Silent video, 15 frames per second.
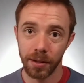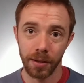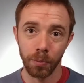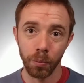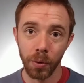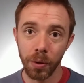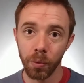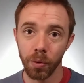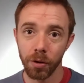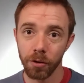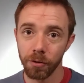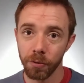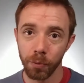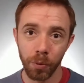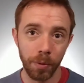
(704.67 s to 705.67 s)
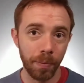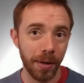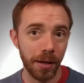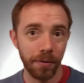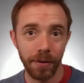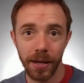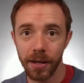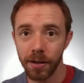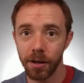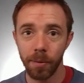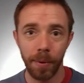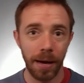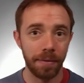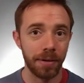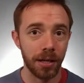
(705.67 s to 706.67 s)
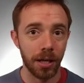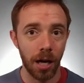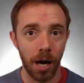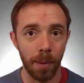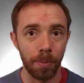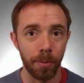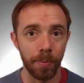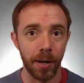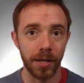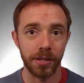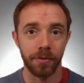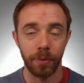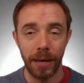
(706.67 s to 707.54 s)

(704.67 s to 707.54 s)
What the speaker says: we may have ended up having to compromise